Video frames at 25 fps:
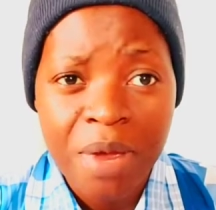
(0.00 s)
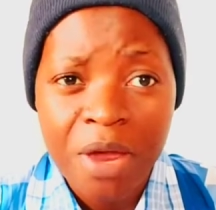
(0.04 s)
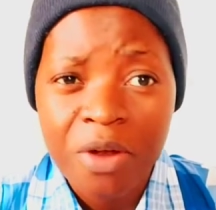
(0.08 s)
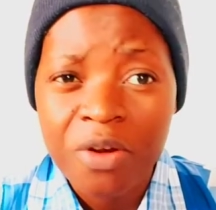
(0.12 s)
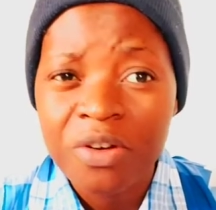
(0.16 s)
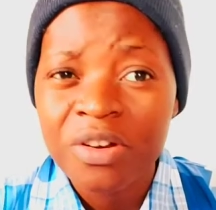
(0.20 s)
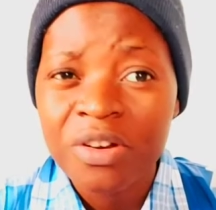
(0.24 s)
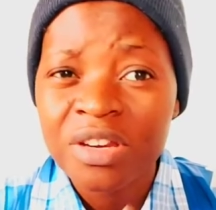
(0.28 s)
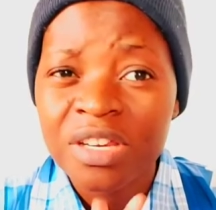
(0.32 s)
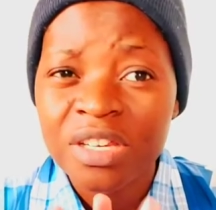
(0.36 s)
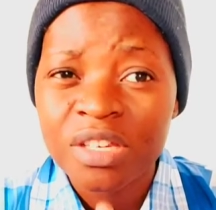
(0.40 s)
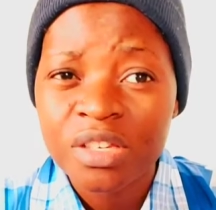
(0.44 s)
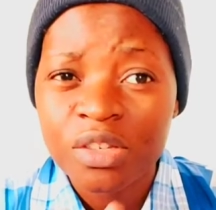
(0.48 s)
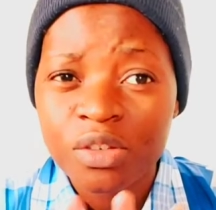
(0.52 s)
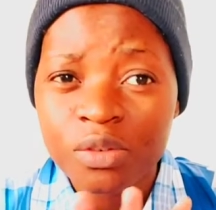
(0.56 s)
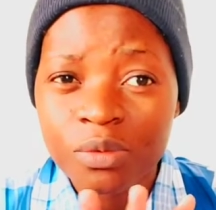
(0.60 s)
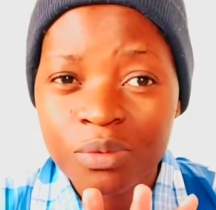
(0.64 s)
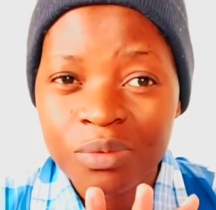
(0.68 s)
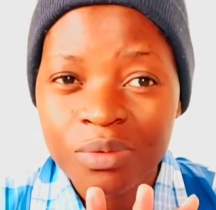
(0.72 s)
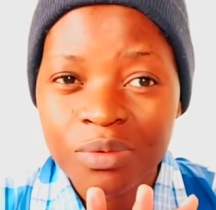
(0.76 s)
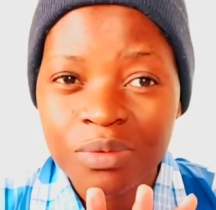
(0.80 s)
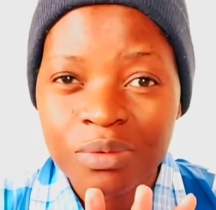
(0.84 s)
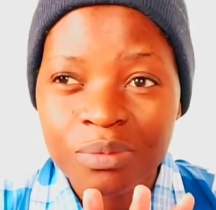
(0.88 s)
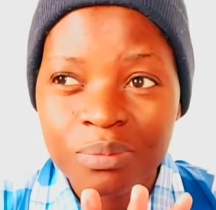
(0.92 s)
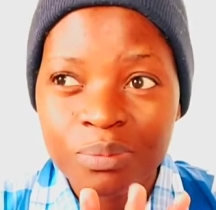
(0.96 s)
I only
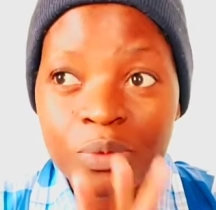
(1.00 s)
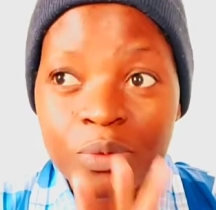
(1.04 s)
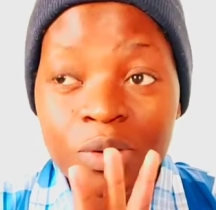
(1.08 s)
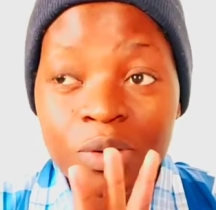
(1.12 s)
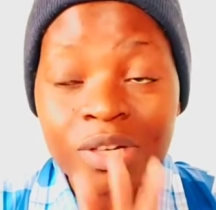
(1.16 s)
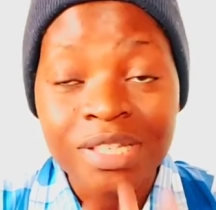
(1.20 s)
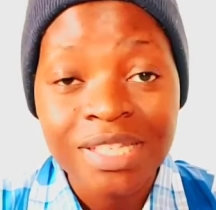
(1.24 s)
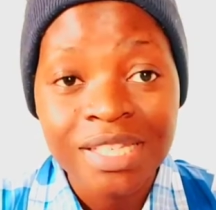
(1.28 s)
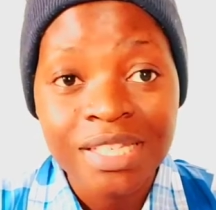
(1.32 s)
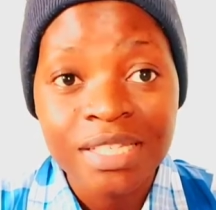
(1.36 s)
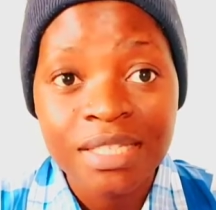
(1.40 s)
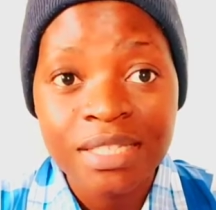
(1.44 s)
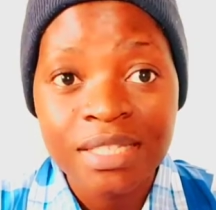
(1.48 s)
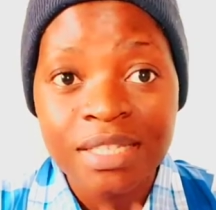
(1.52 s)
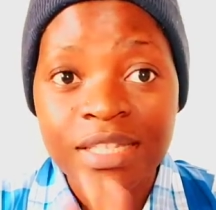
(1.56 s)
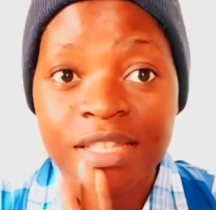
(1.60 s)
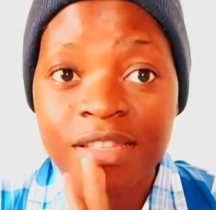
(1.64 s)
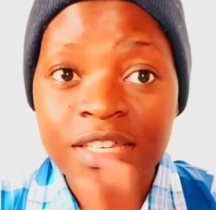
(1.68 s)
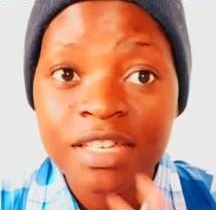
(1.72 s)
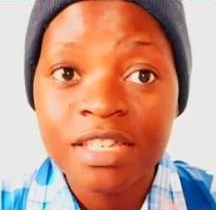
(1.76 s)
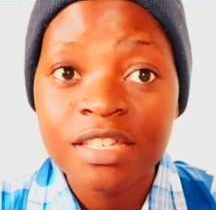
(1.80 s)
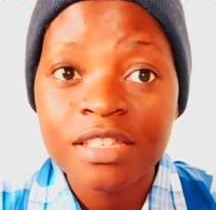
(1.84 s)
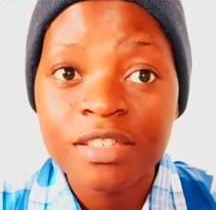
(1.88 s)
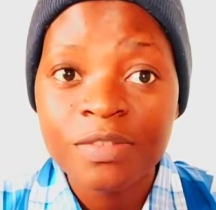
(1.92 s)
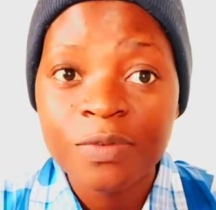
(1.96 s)
processed
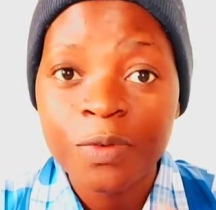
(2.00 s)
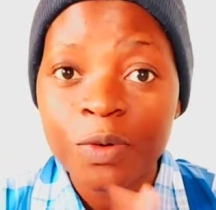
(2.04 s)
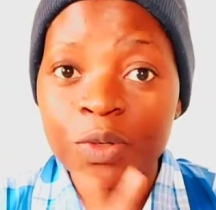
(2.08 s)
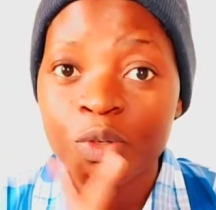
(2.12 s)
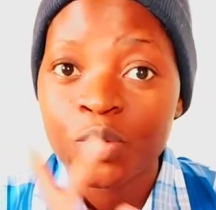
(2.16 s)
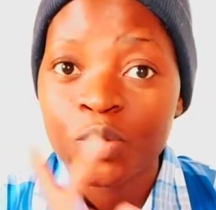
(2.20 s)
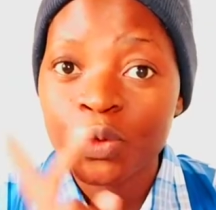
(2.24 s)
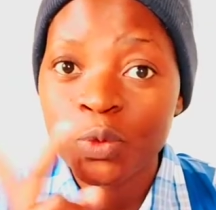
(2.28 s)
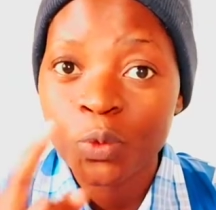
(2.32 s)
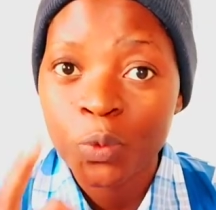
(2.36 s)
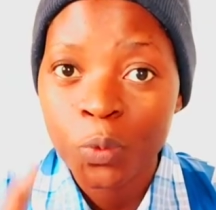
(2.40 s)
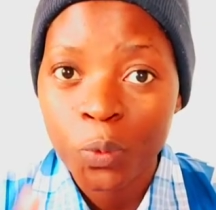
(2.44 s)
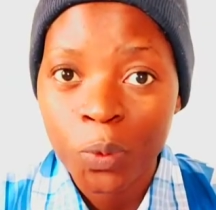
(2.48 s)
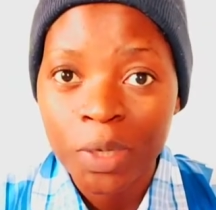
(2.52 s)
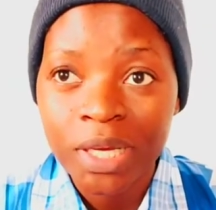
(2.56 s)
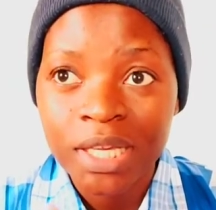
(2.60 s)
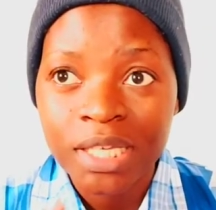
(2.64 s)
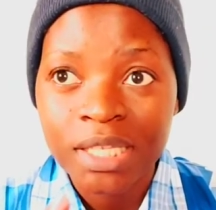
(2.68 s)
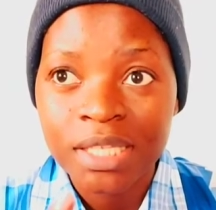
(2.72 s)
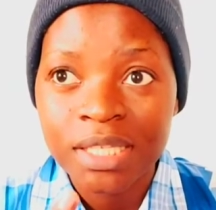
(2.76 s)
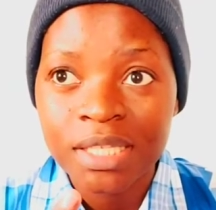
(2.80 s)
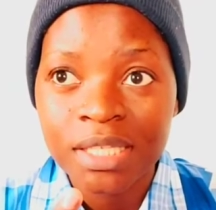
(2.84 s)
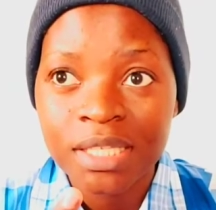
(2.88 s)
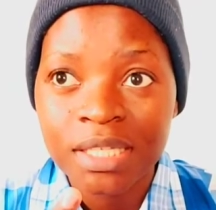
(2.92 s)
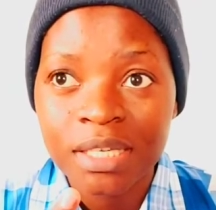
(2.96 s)
things for two
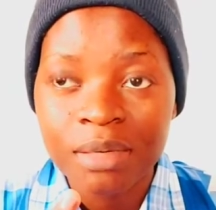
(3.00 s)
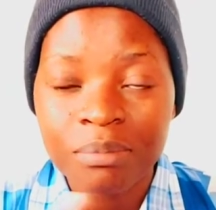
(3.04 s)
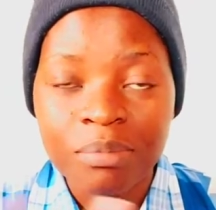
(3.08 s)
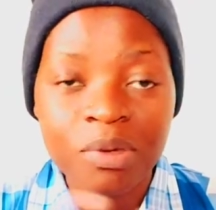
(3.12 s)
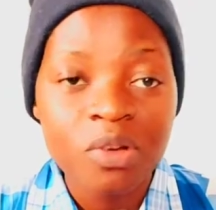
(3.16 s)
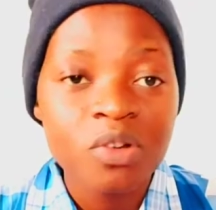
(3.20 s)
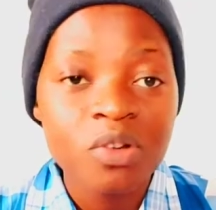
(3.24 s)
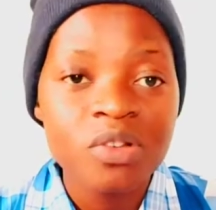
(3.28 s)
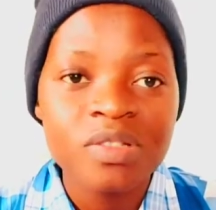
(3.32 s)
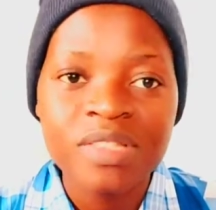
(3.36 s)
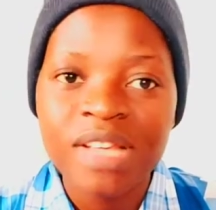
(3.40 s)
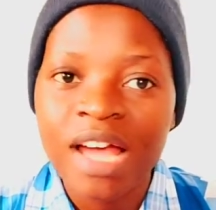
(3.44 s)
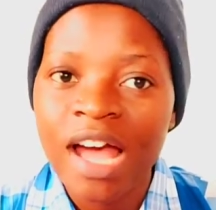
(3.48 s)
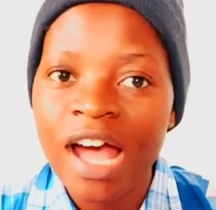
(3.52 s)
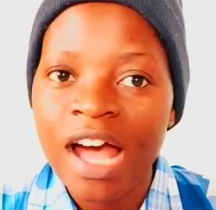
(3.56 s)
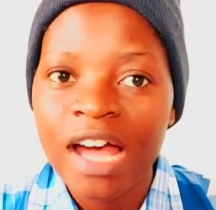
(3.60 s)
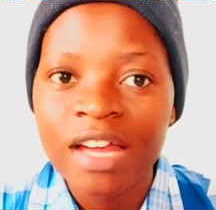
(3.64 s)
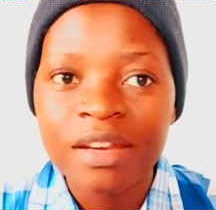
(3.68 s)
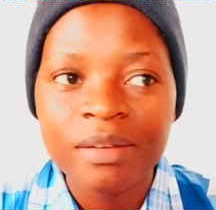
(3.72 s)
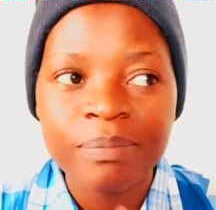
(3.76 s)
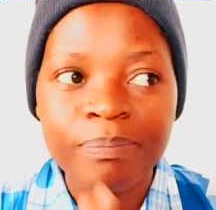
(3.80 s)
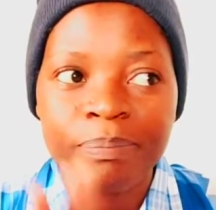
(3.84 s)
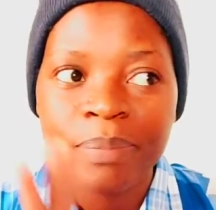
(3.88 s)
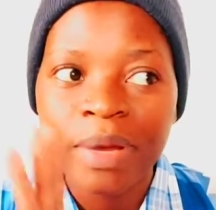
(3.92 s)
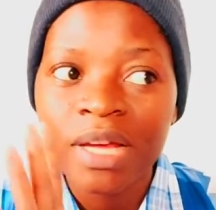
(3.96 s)
weeks because I had
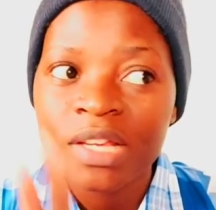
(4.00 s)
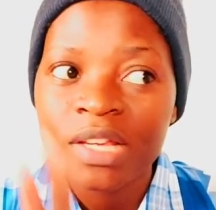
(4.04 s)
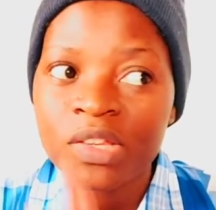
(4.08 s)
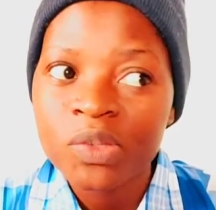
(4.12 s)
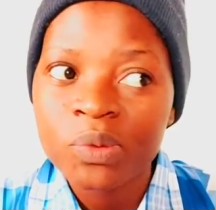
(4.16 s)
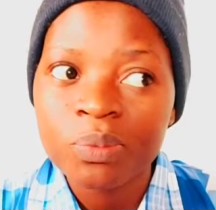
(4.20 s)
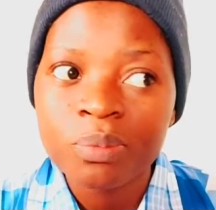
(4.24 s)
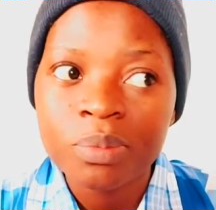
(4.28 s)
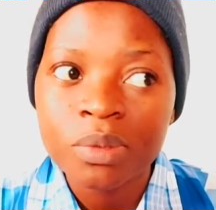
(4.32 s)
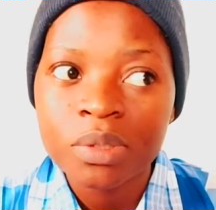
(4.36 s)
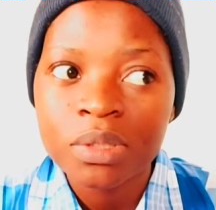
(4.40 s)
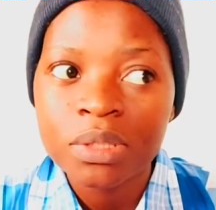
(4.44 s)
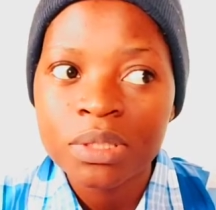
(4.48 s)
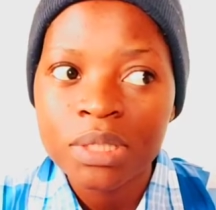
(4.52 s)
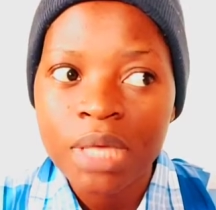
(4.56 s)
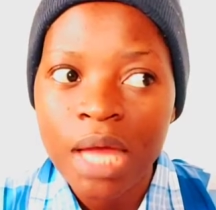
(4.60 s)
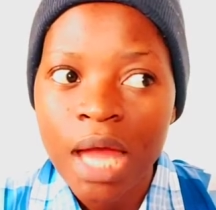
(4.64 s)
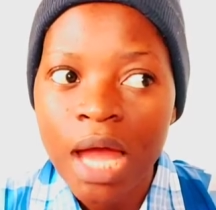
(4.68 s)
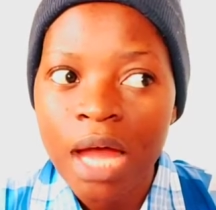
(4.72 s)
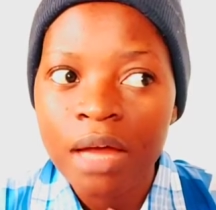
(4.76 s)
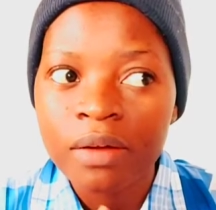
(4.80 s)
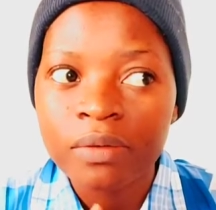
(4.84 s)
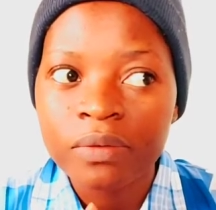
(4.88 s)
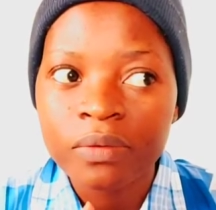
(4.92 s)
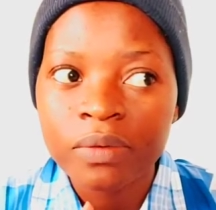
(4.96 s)
passport,
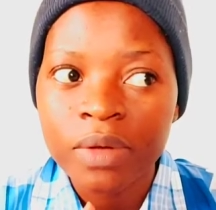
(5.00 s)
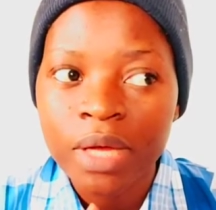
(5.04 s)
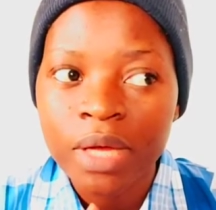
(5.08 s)
I have,